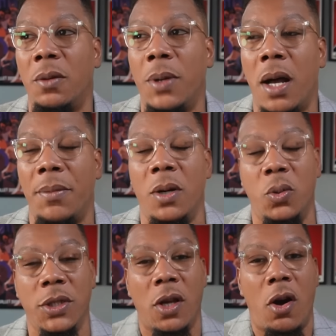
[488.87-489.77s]
Obama
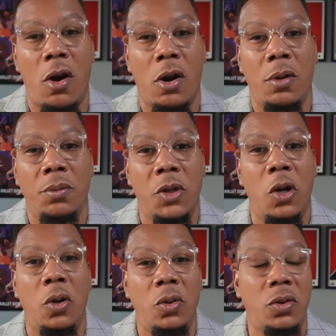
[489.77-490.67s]
was arm
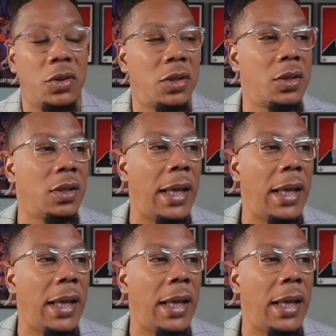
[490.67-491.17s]
goals.